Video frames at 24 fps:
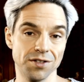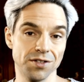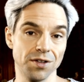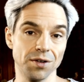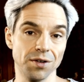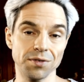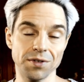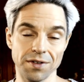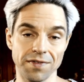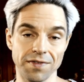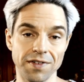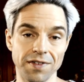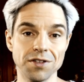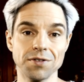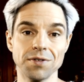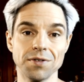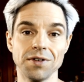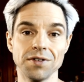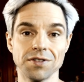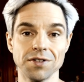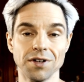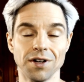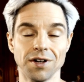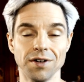So DaVinci
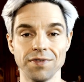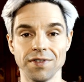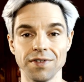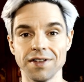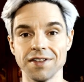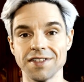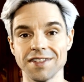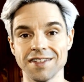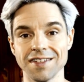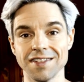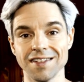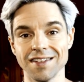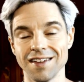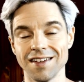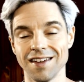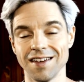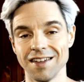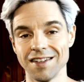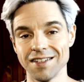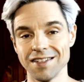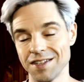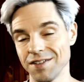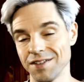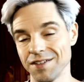Resolve is
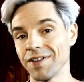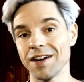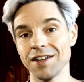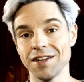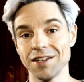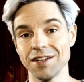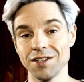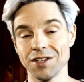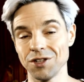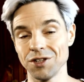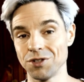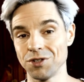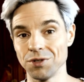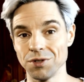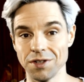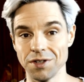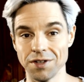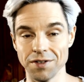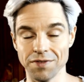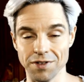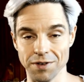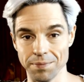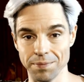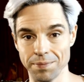divided into
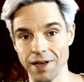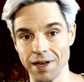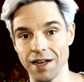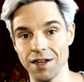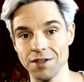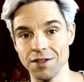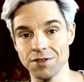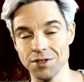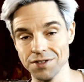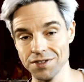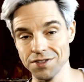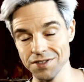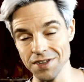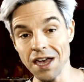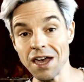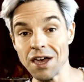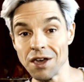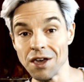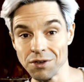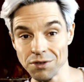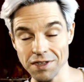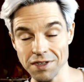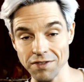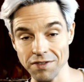different pages.
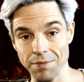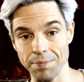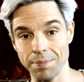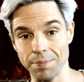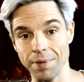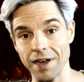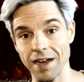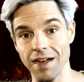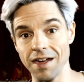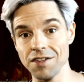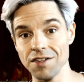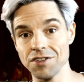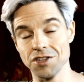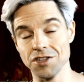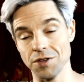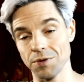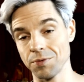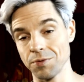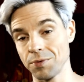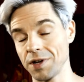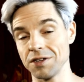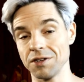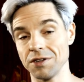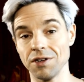You have a page
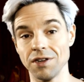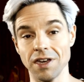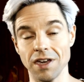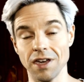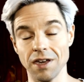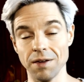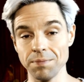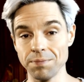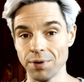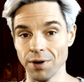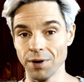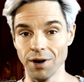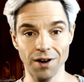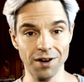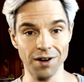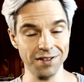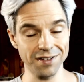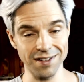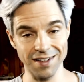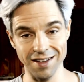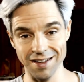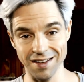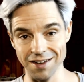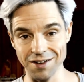where you
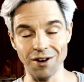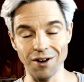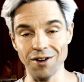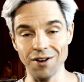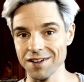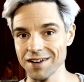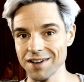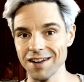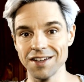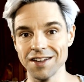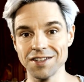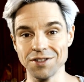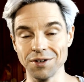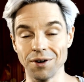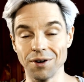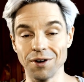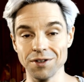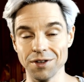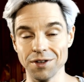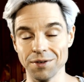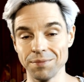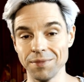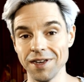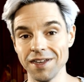import and organize
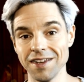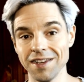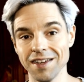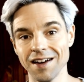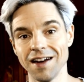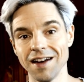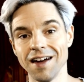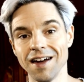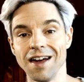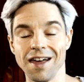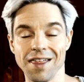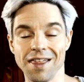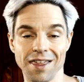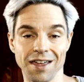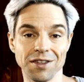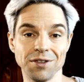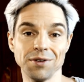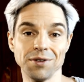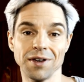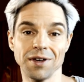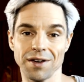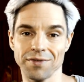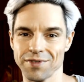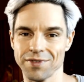all your media.
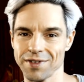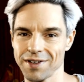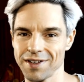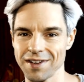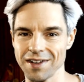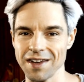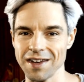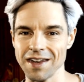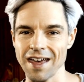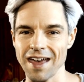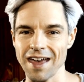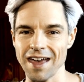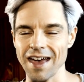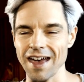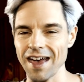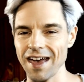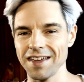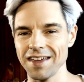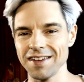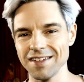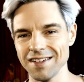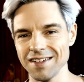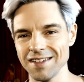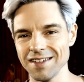Then you have an
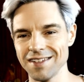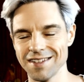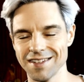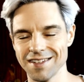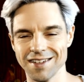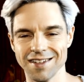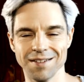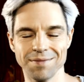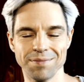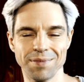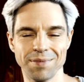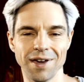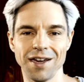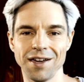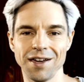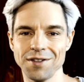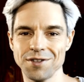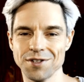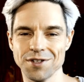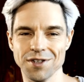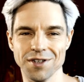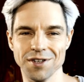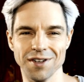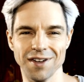edit
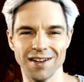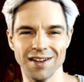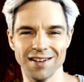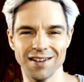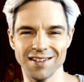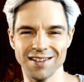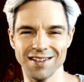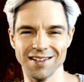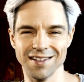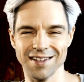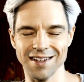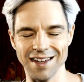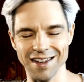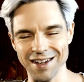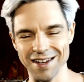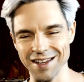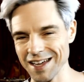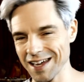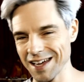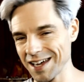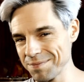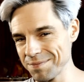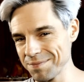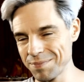page and a
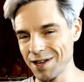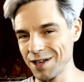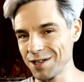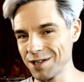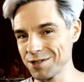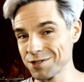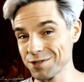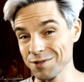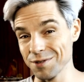cut page.